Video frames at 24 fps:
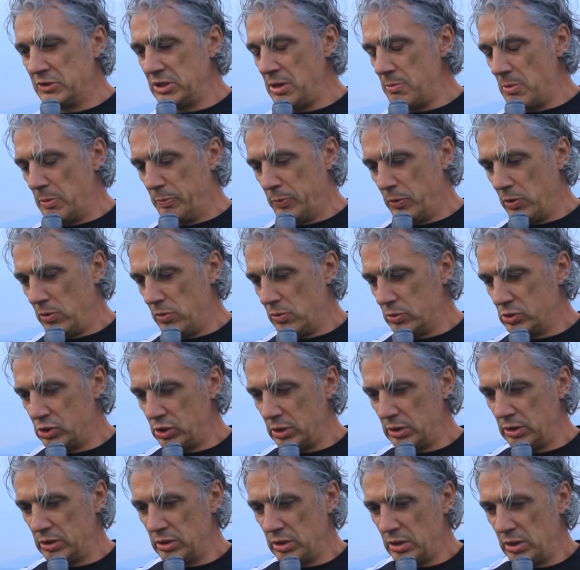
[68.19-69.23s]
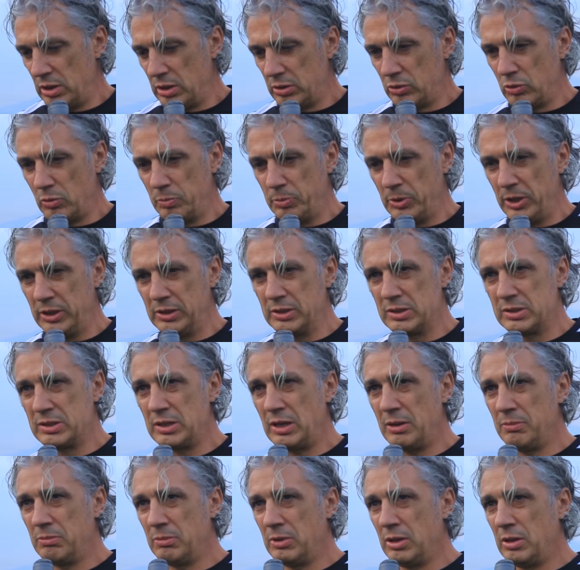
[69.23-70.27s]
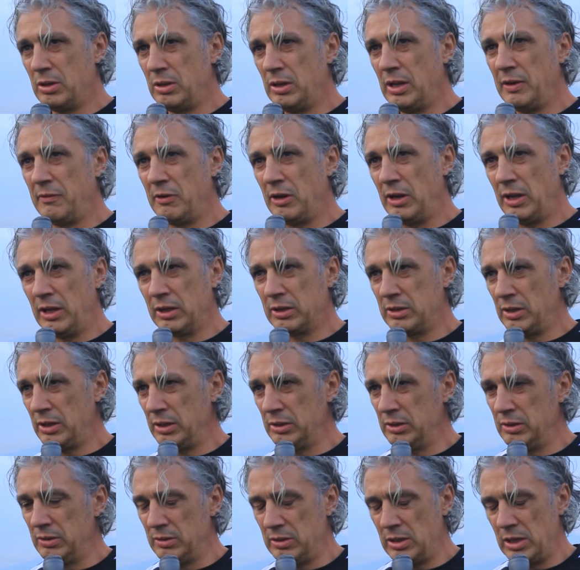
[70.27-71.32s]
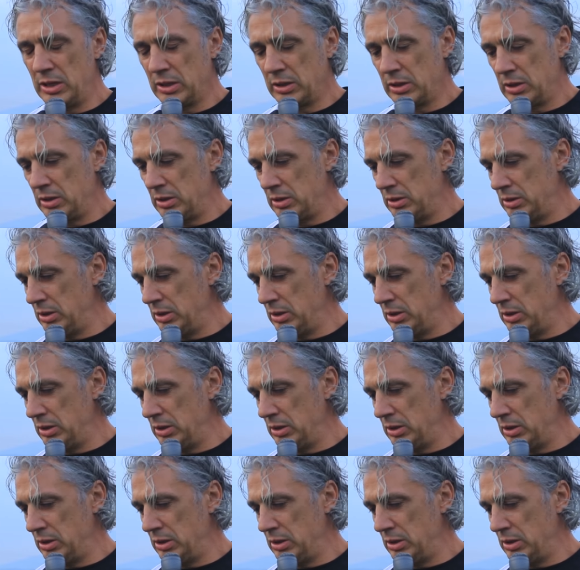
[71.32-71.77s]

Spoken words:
same approach and to play the same level like